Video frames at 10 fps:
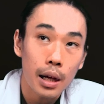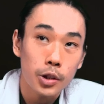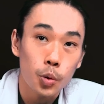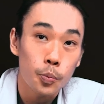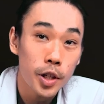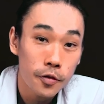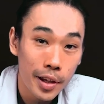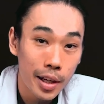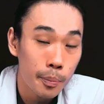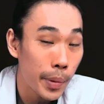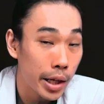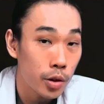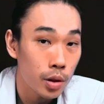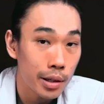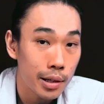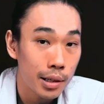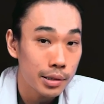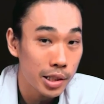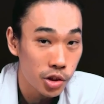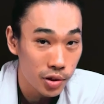to prevent macular
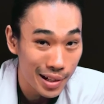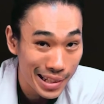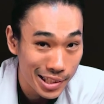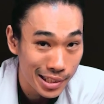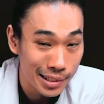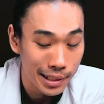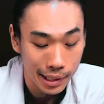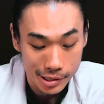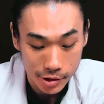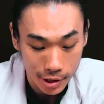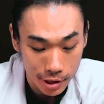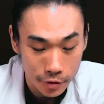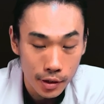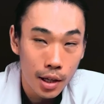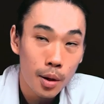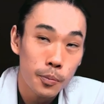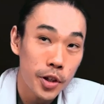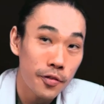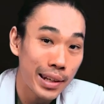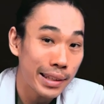degeneration and stuff,
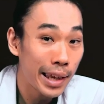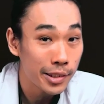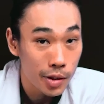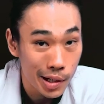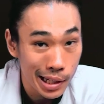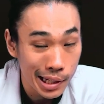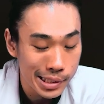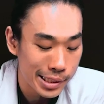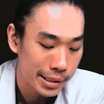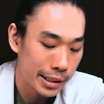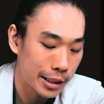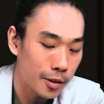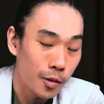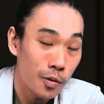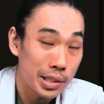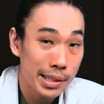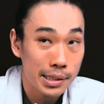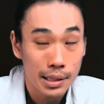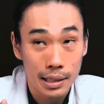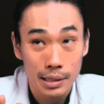prevent cataracts, yeah, which
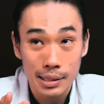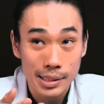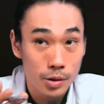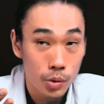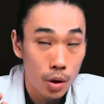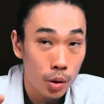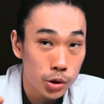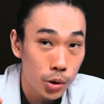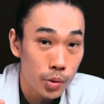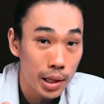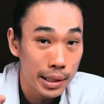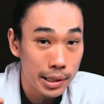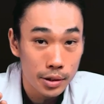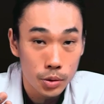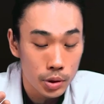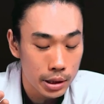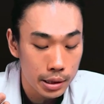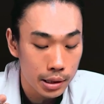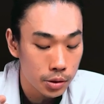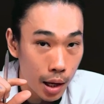is this also related
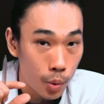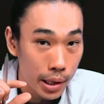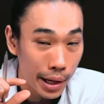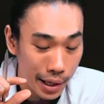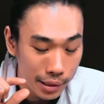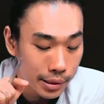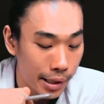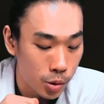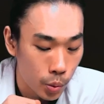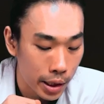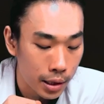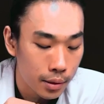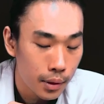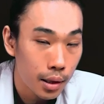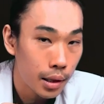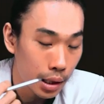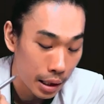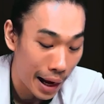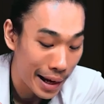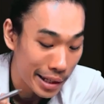to our health as well,
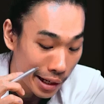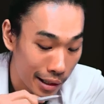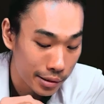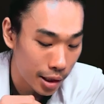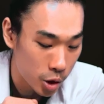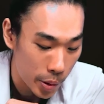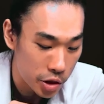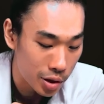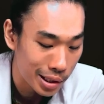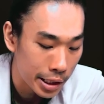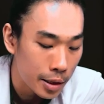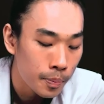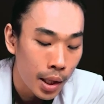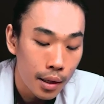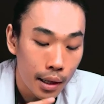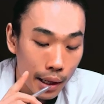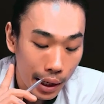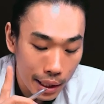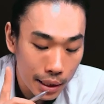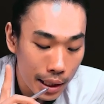eye health especially.
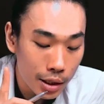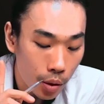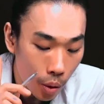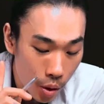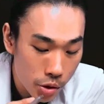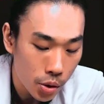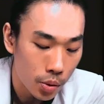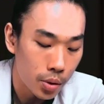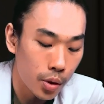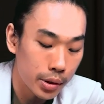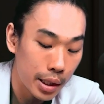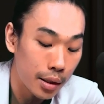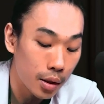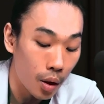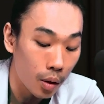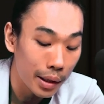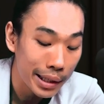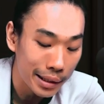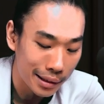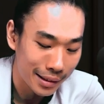And it also contains
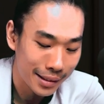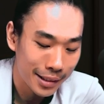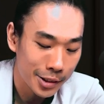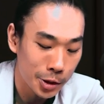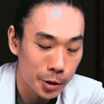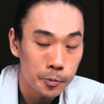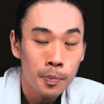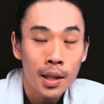choline. So